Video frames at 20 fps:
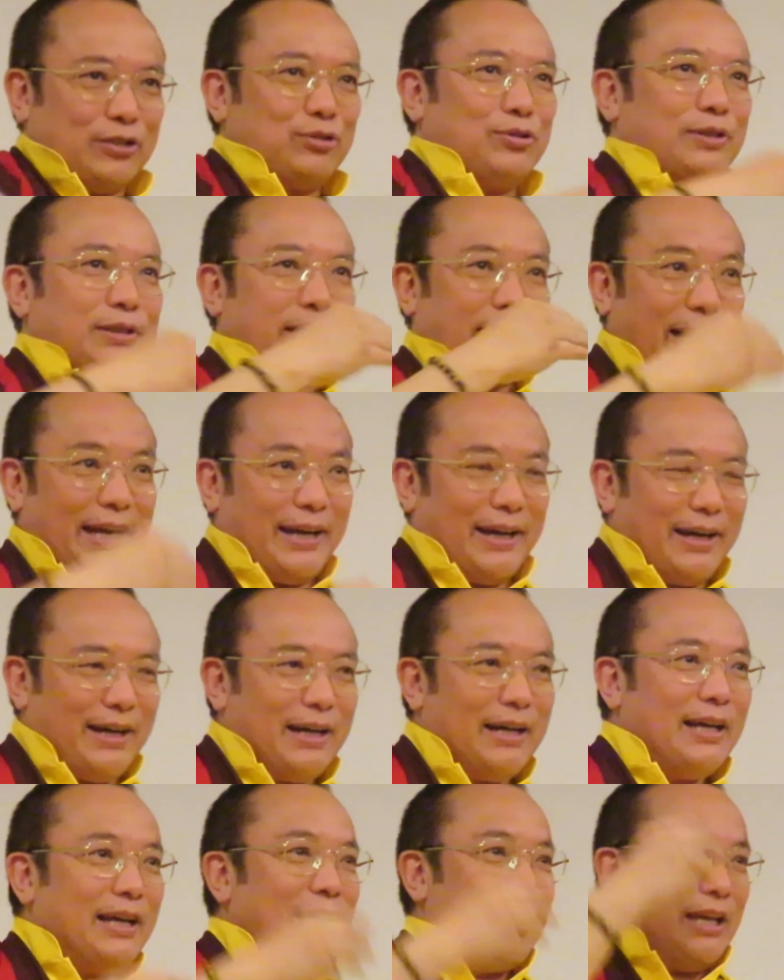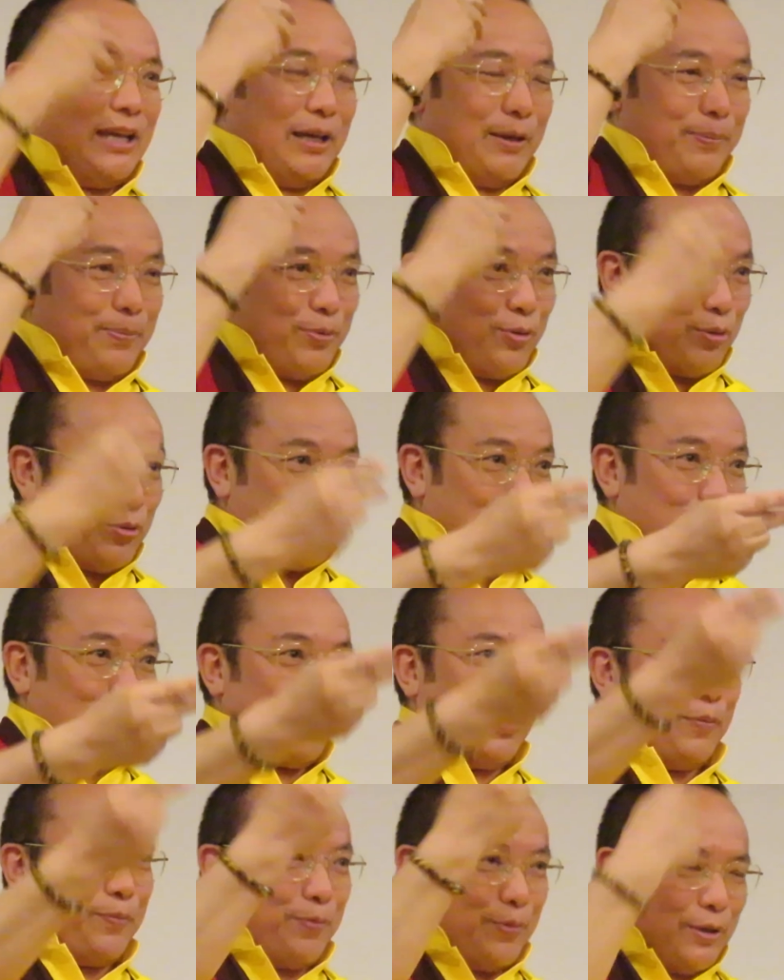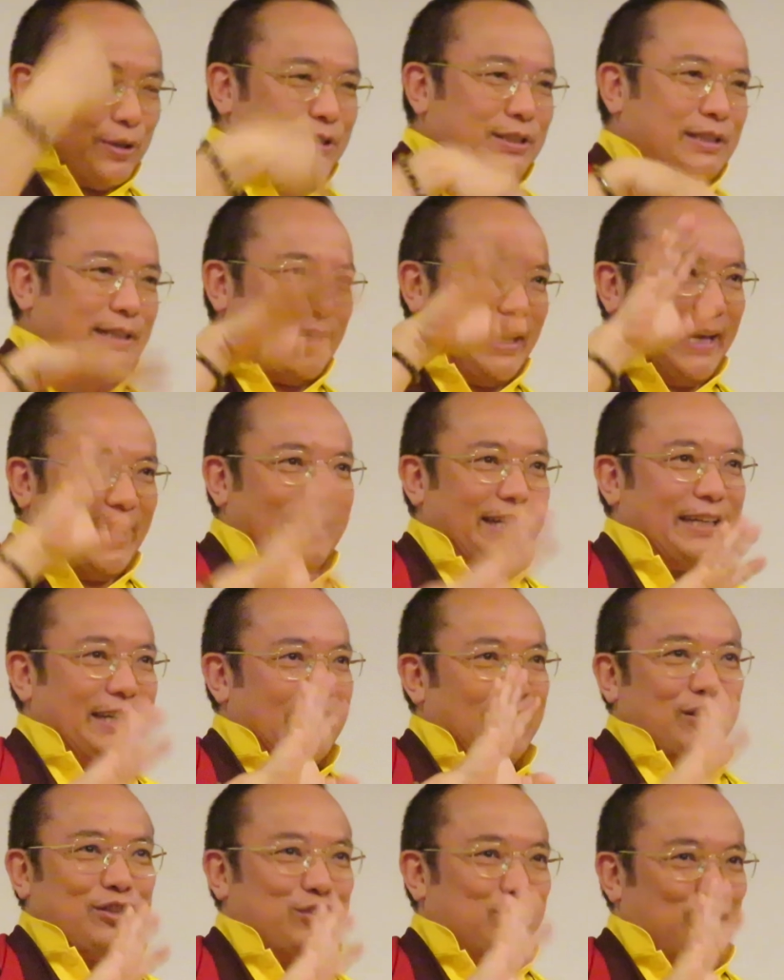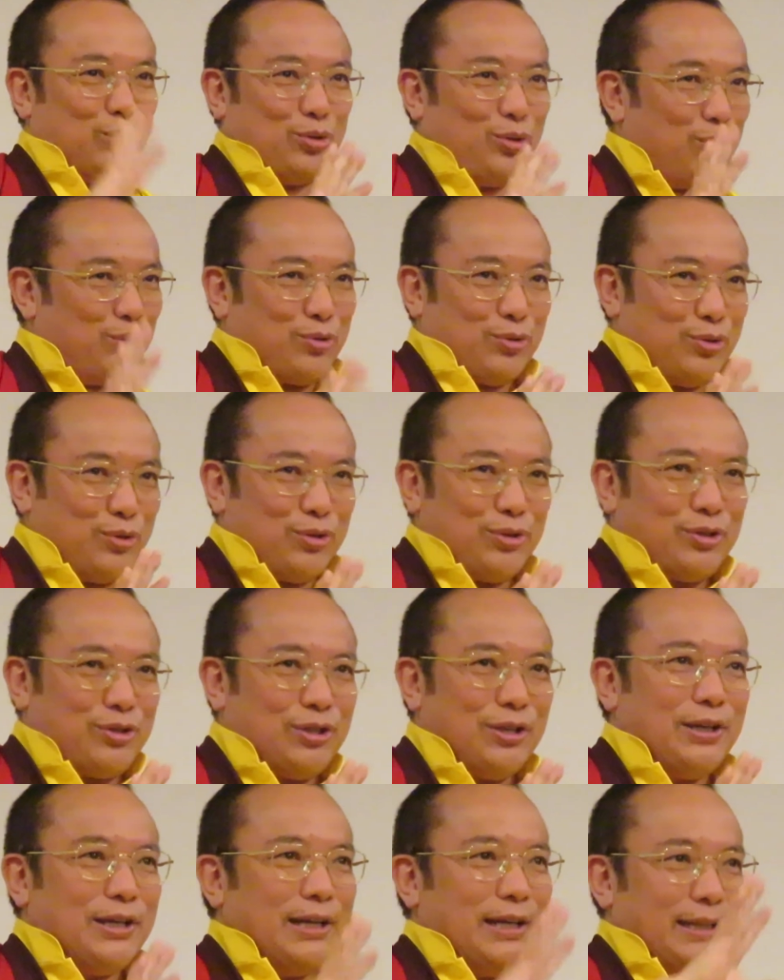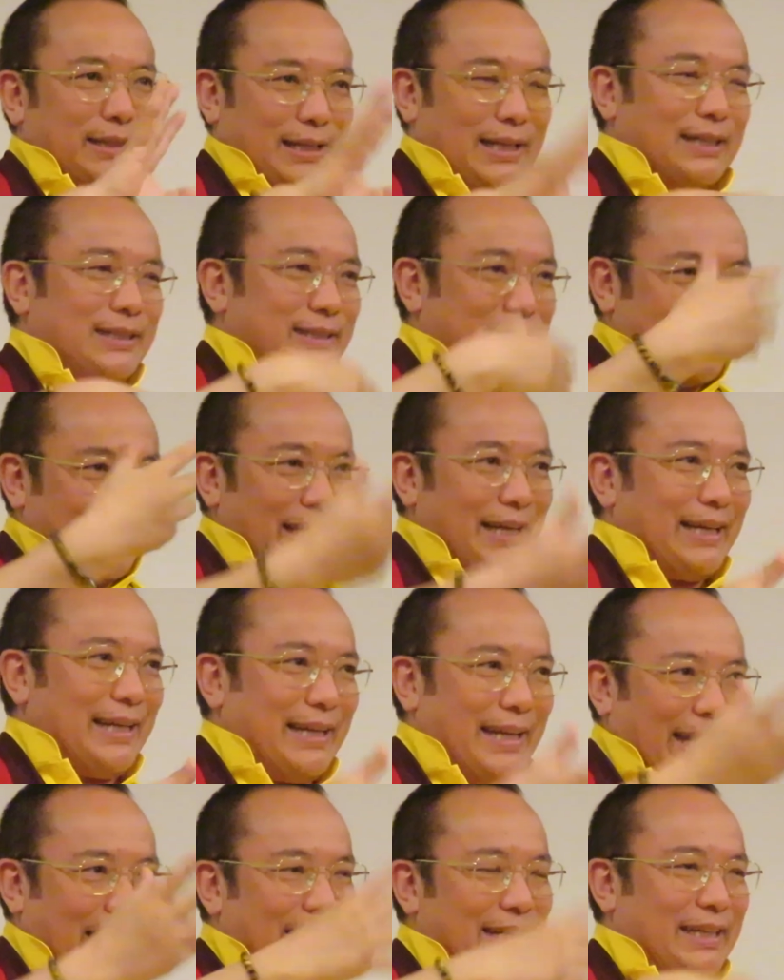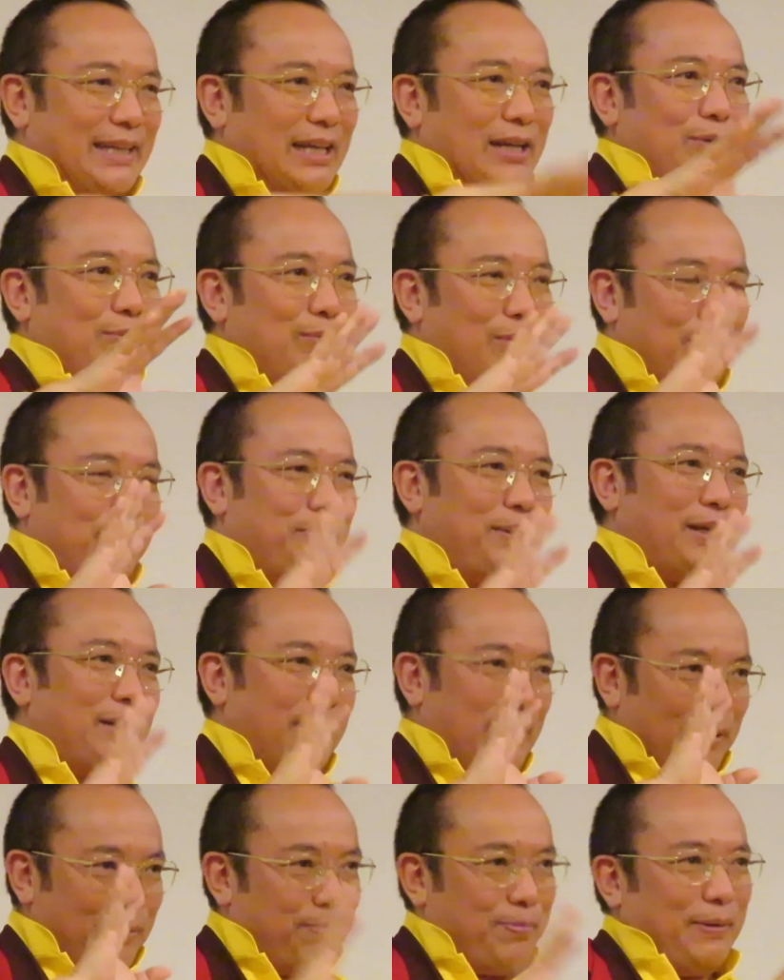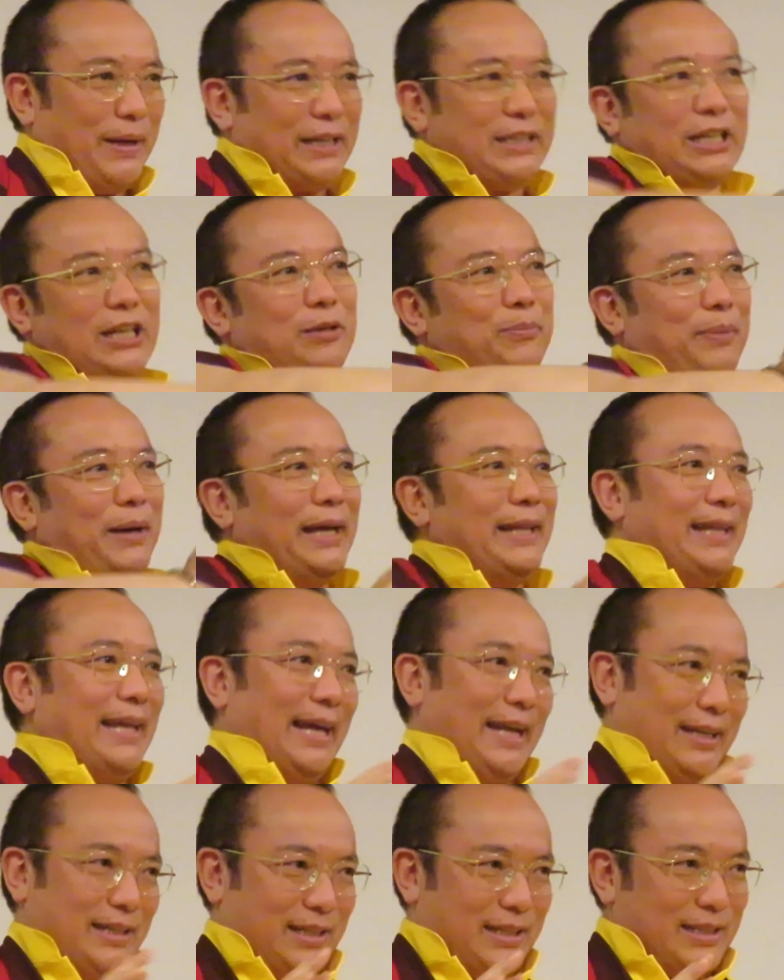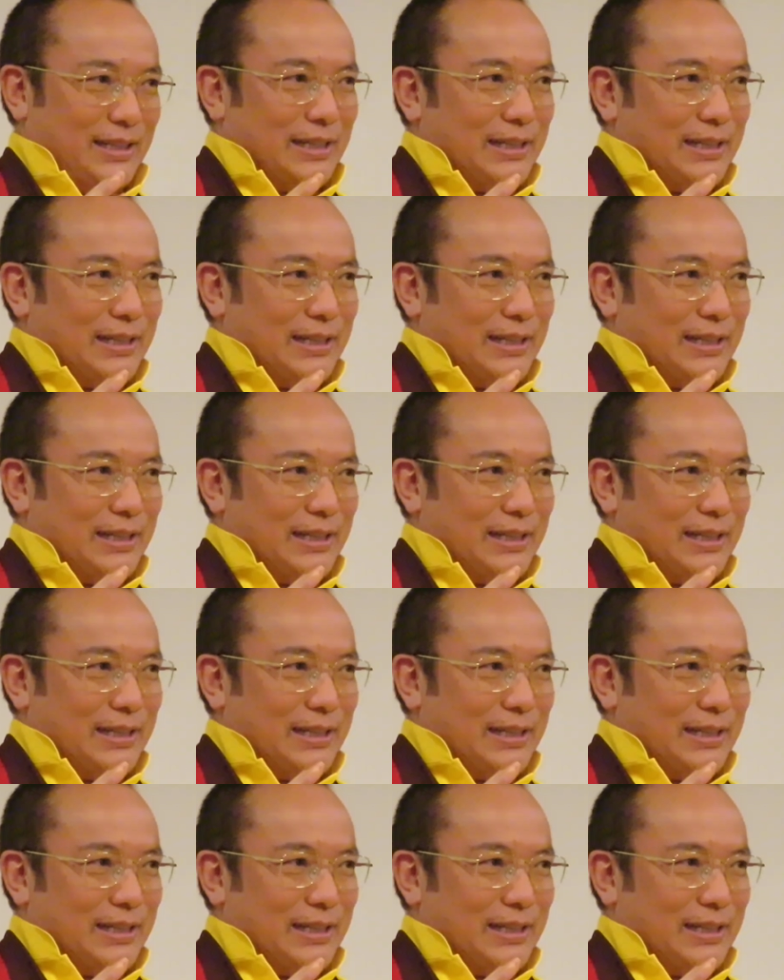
So there, if your first 8 years is no good, the second 8 year will be affected by that.